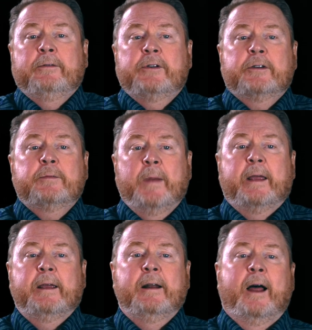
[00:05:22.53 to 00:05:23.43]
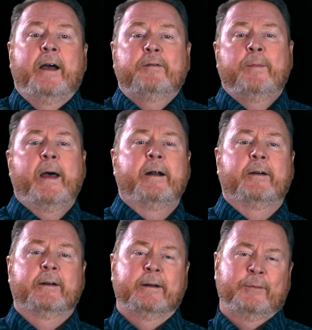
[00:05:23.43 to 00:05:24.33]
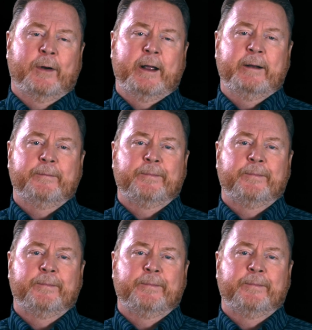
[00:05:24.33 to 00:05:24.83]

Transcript: just making lives better, right?